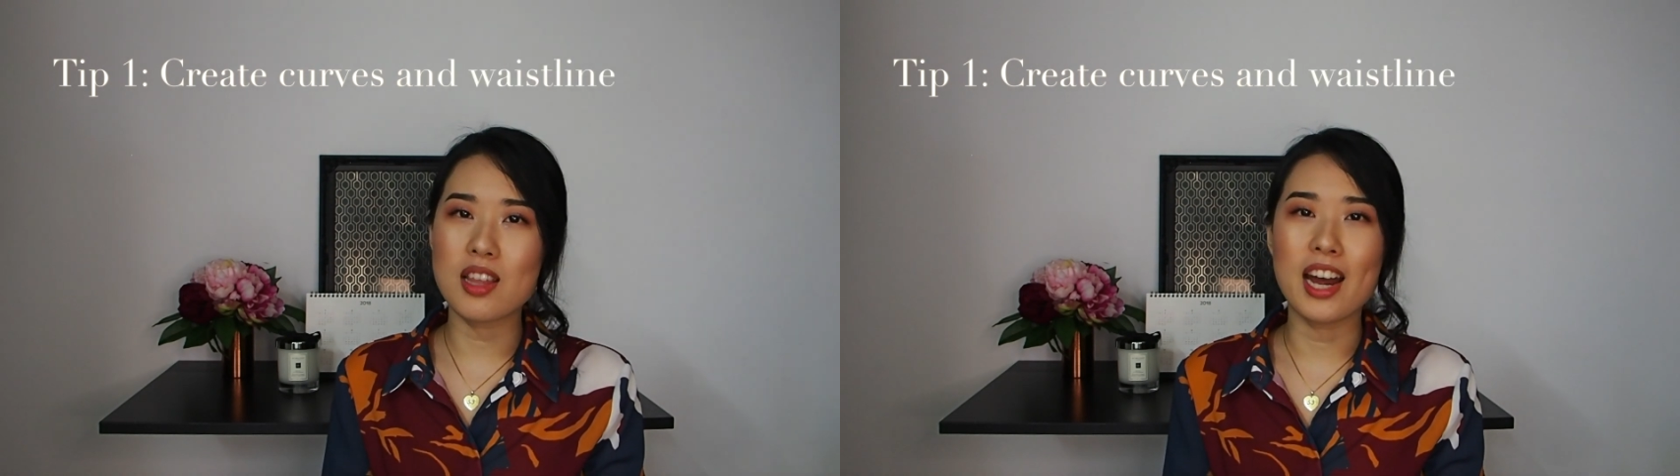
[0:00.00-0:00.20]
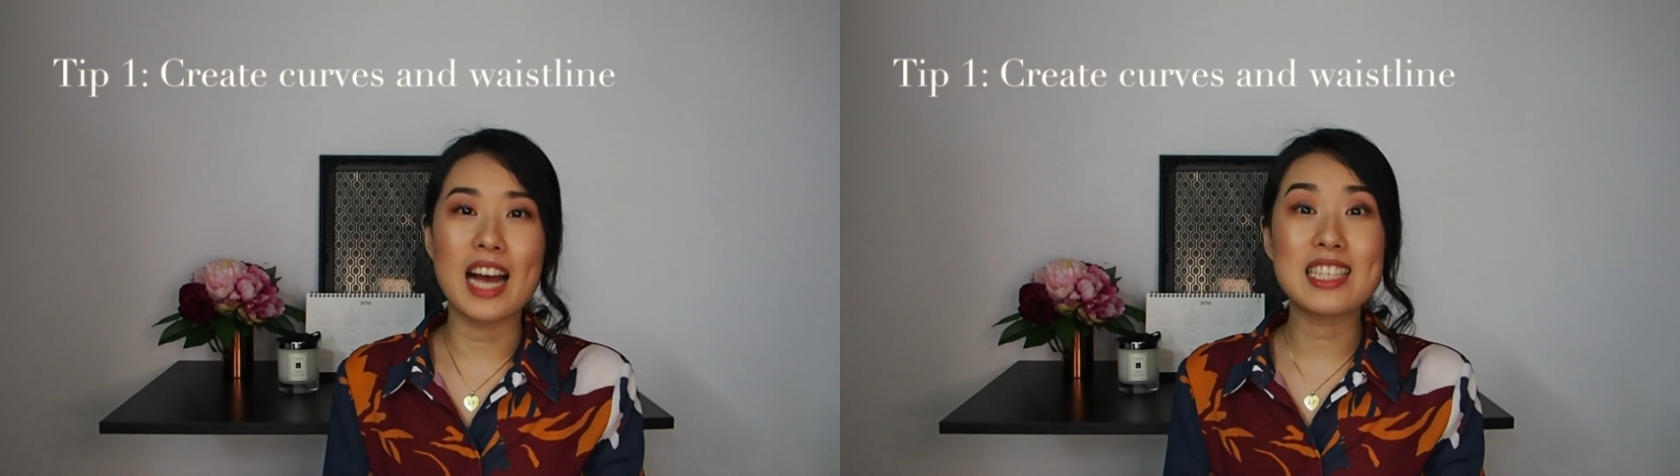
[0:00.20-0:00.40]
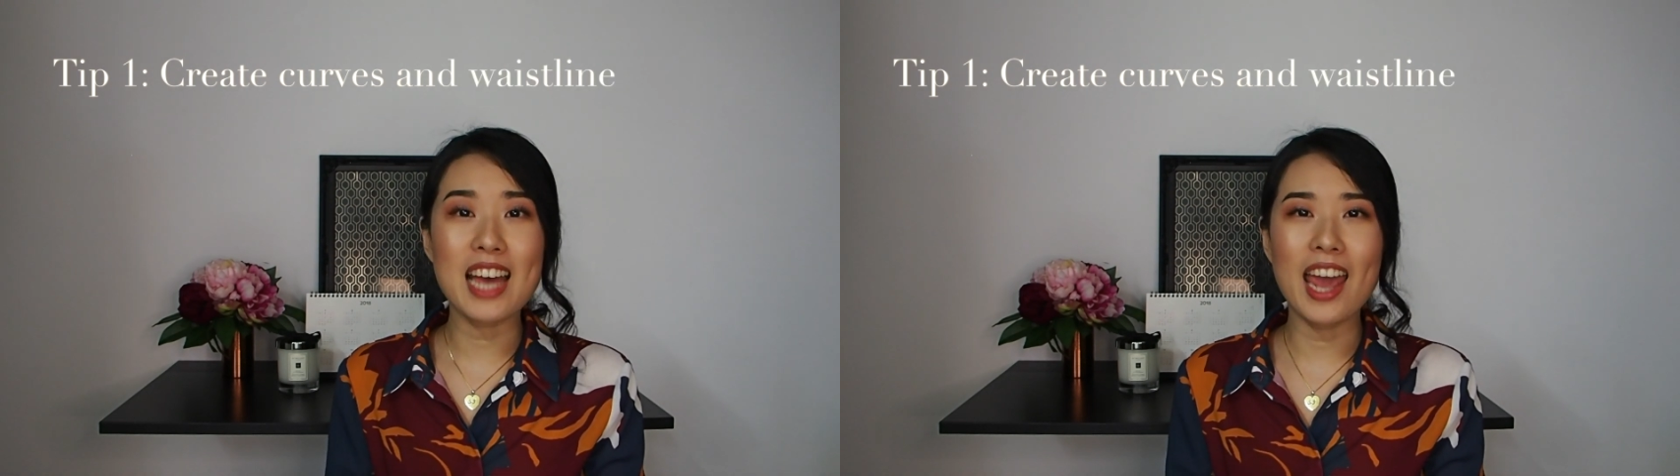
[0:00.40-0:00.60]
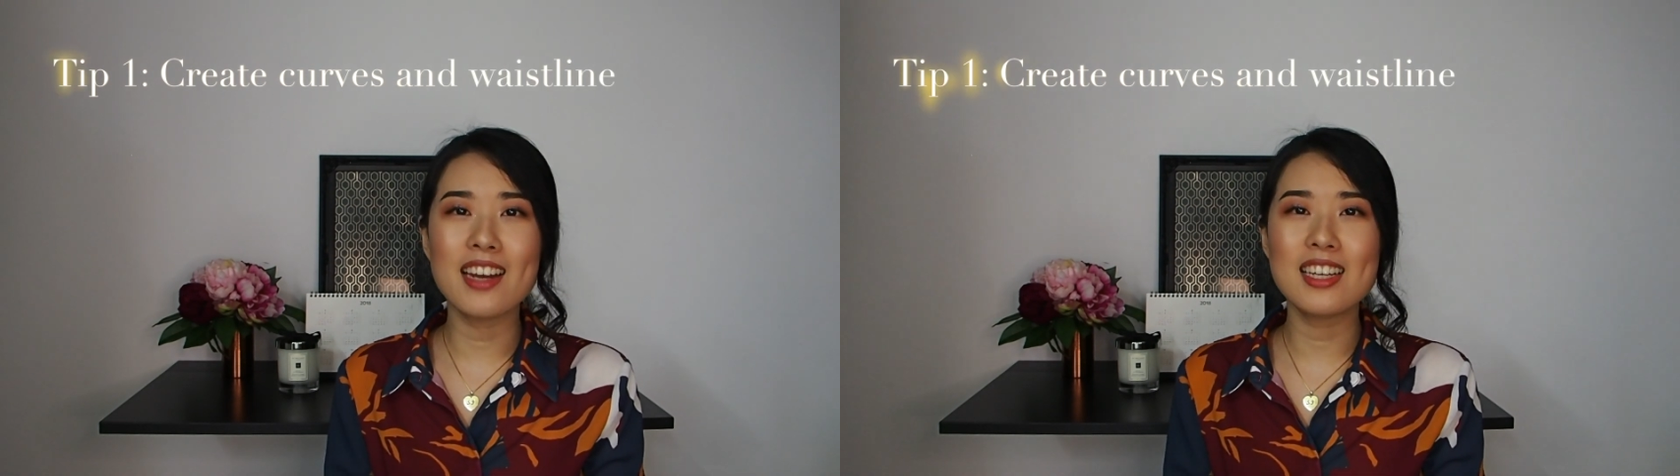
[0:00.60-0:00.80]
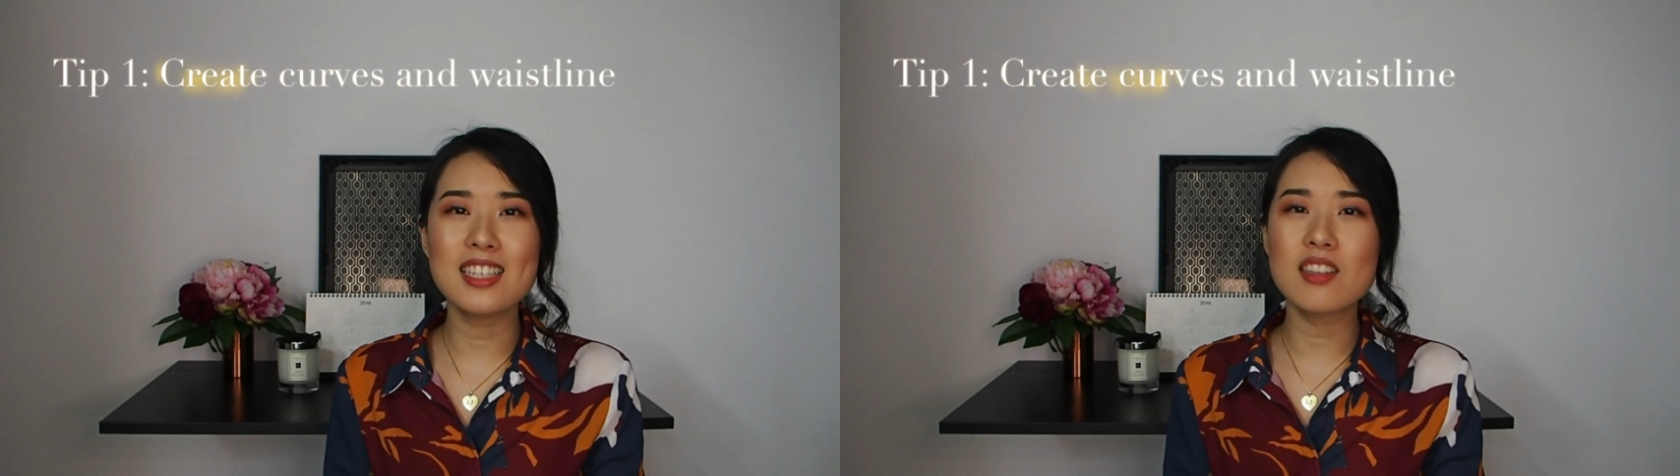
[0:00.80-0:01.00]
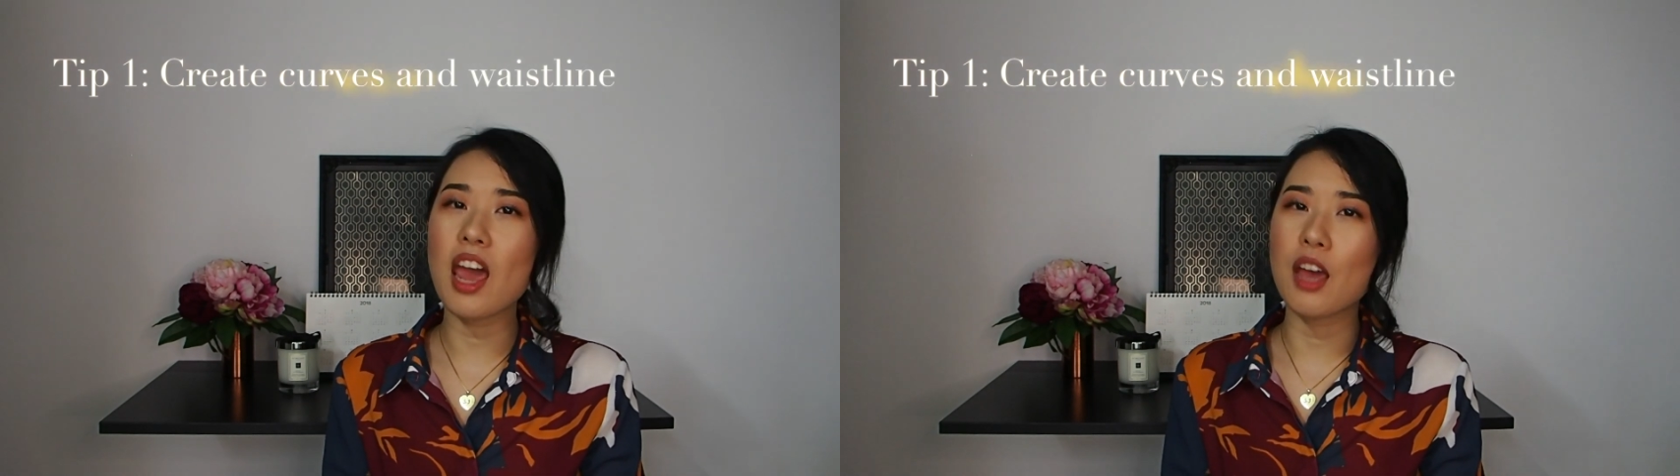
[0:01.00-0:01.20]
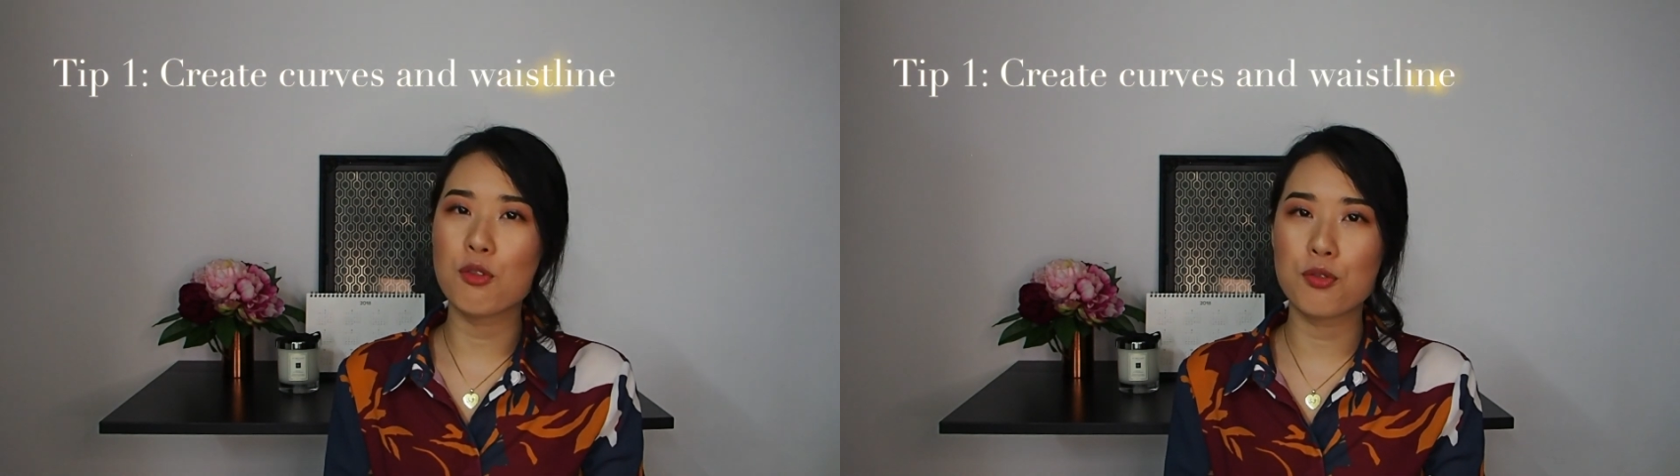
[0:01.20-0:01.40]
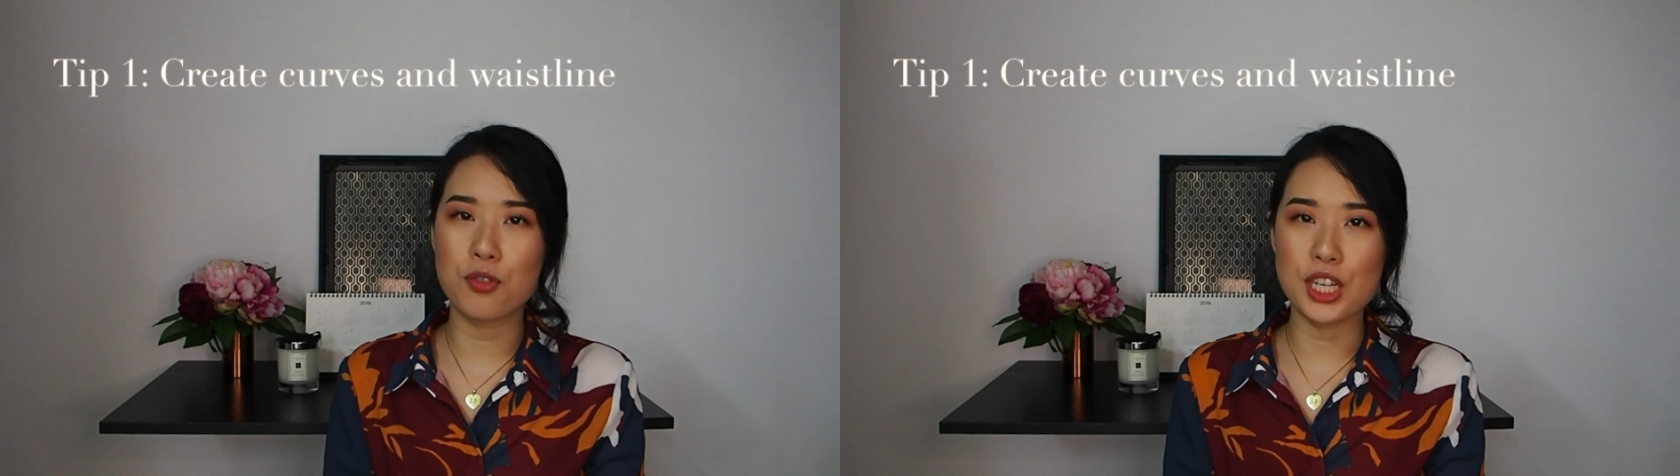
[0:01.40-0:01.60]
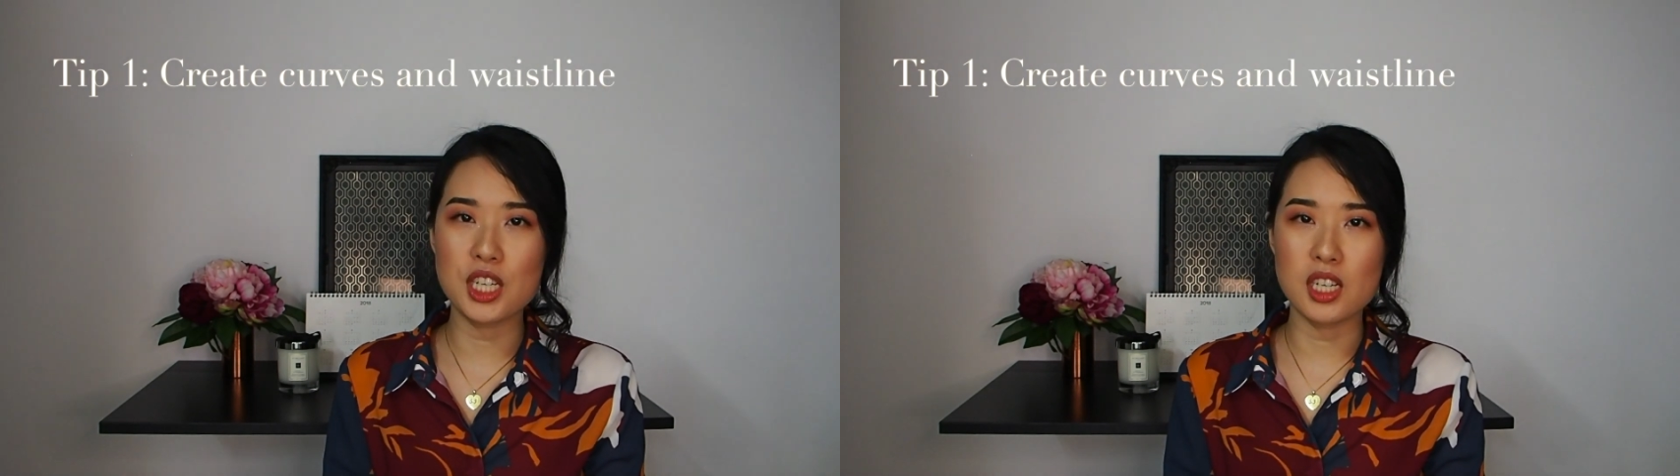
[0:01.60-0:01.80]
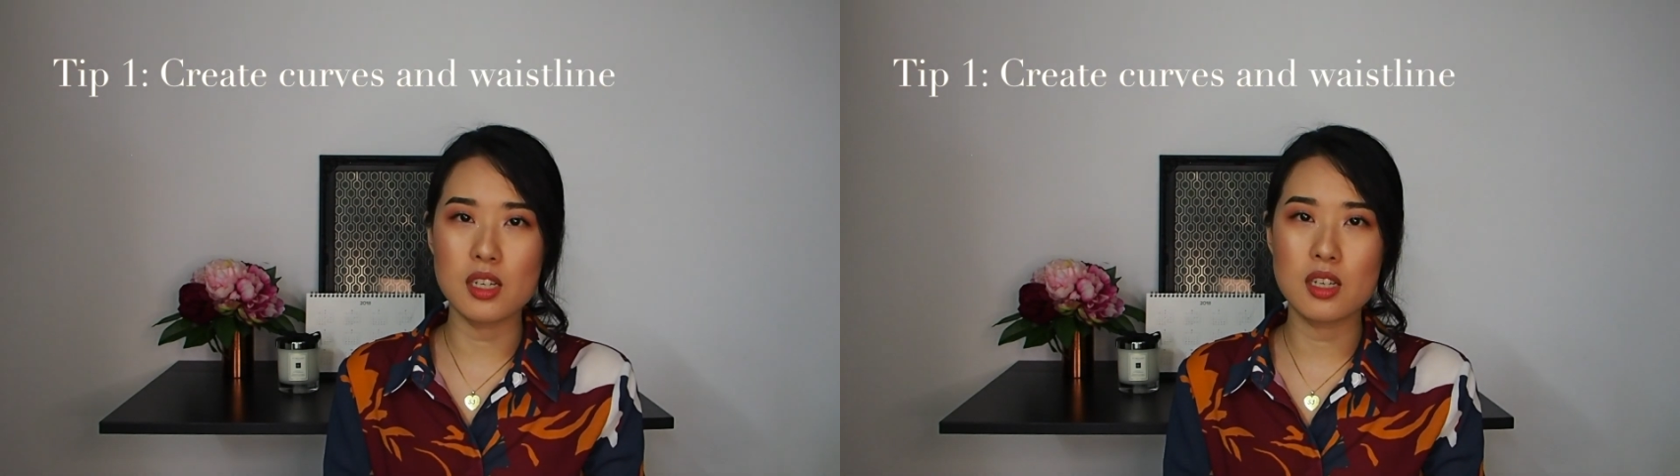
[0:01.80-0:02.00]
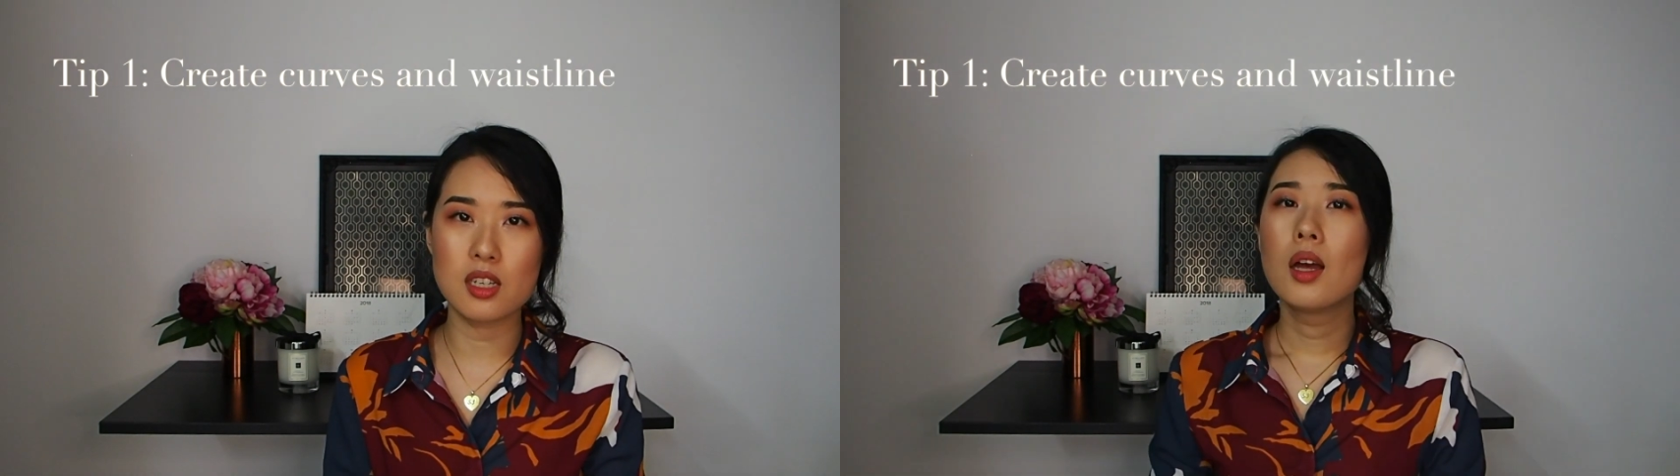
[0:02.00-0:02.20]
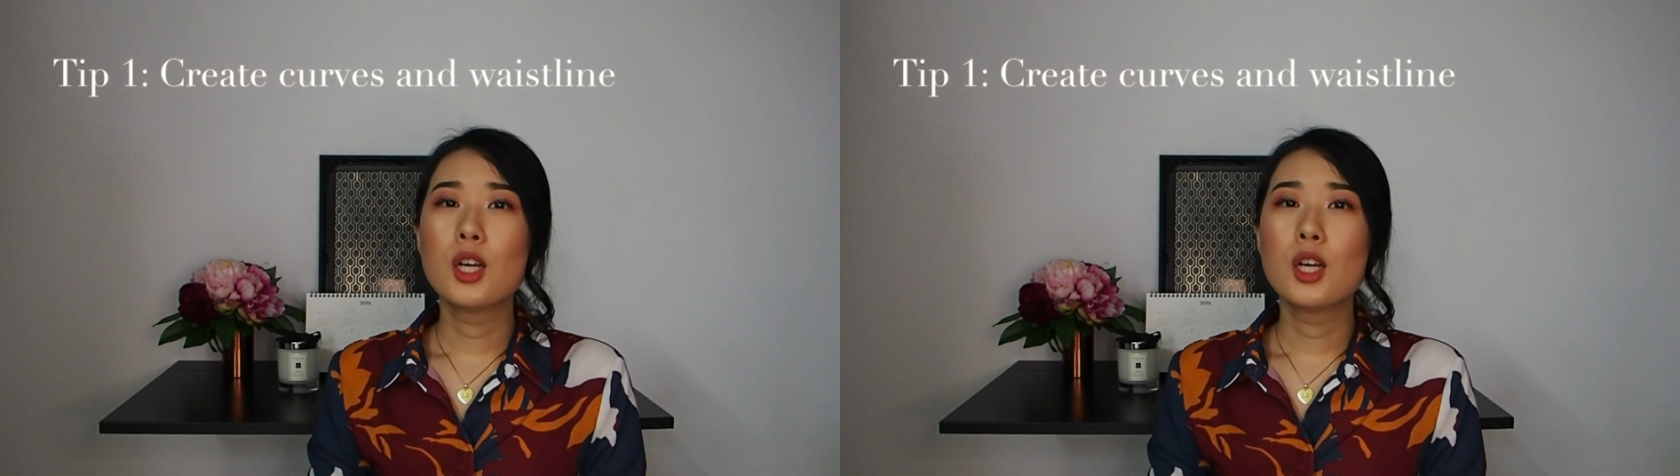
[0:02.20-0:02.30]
that are tailored and fitted.